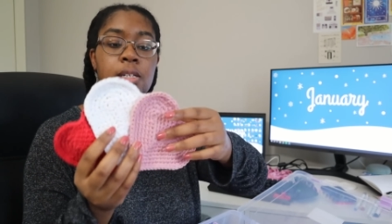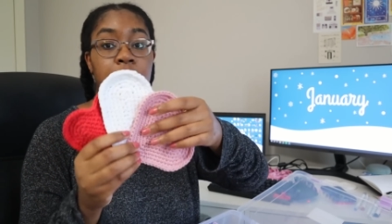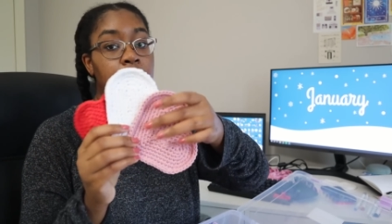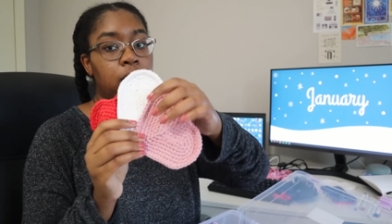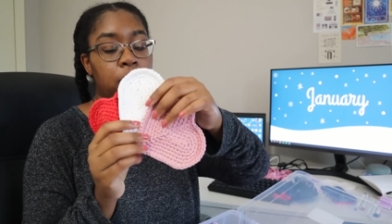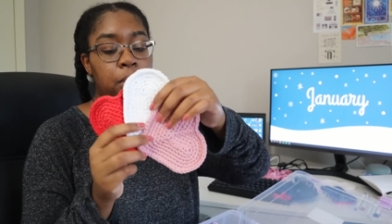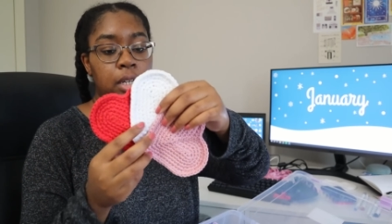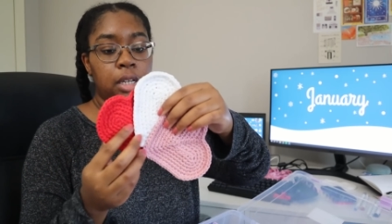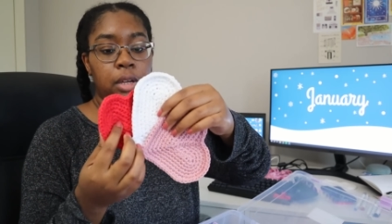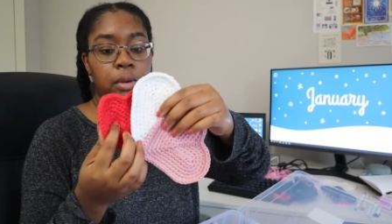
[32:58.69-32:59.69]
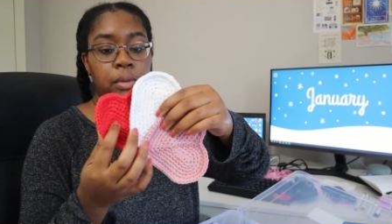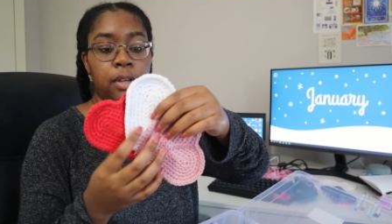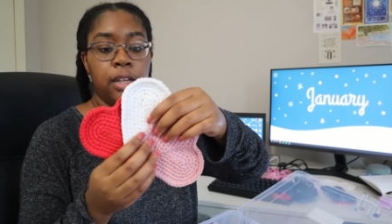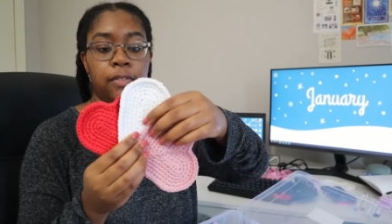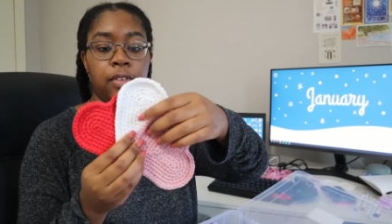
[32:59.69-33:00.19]
I think they're pretty
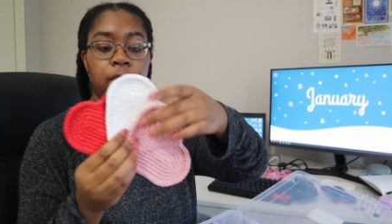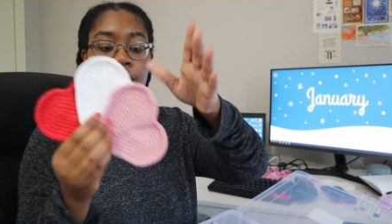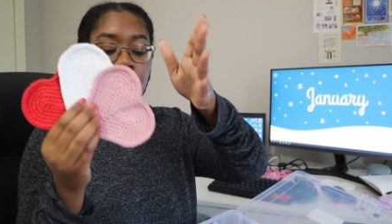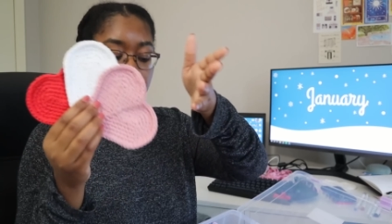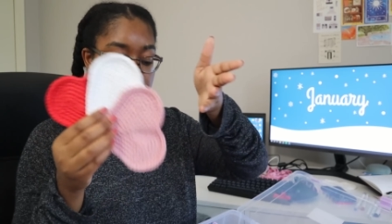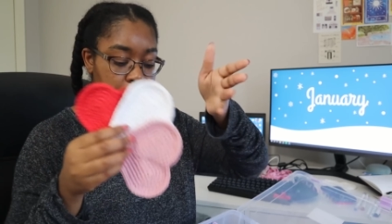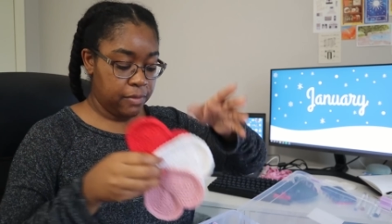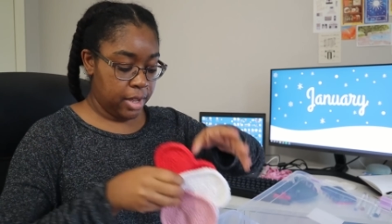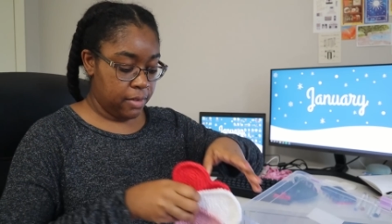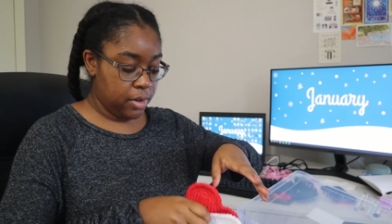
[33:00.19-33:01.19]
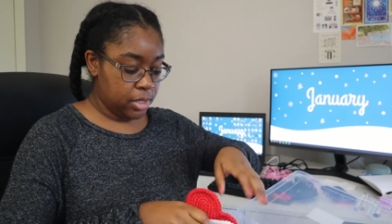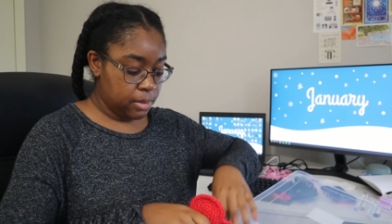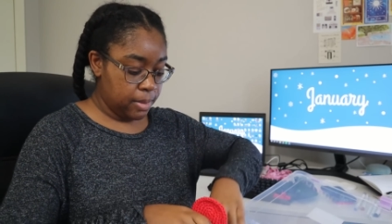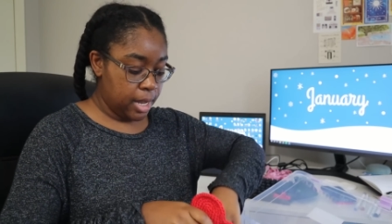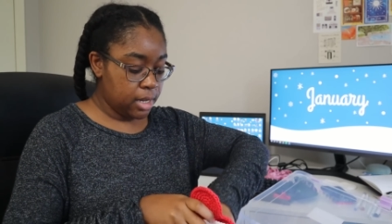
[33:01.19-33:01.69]
cute, even if they weren't my favorite
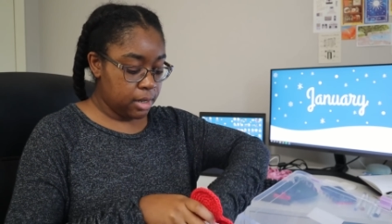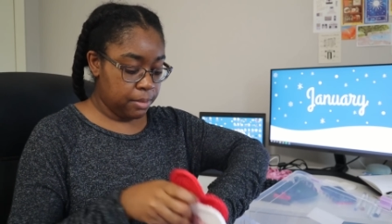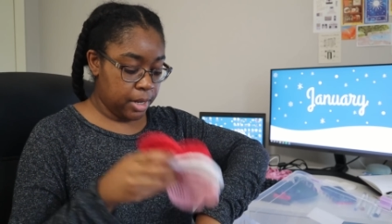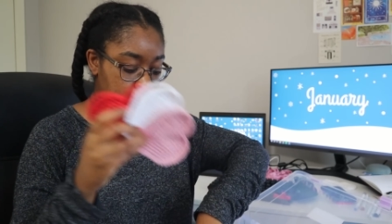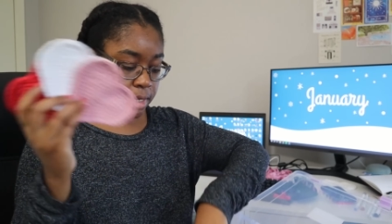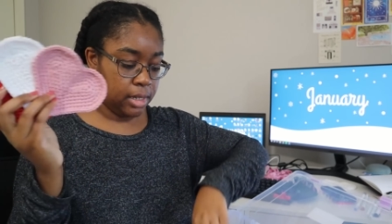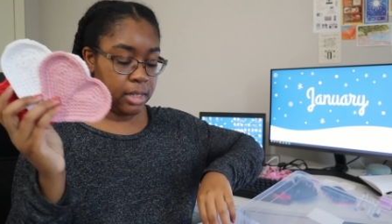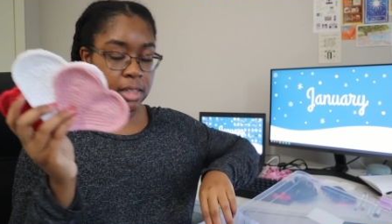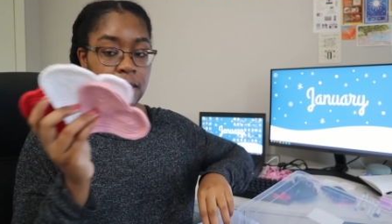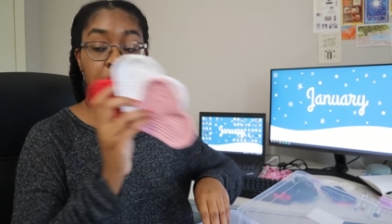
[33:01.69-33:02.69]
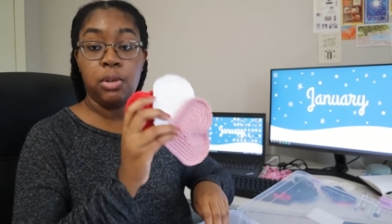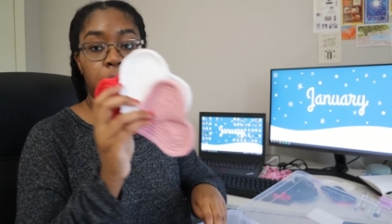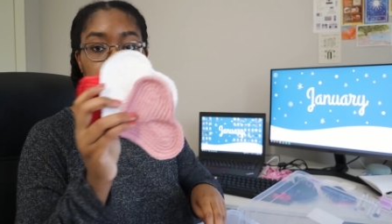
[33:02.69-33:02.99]
to make, but they do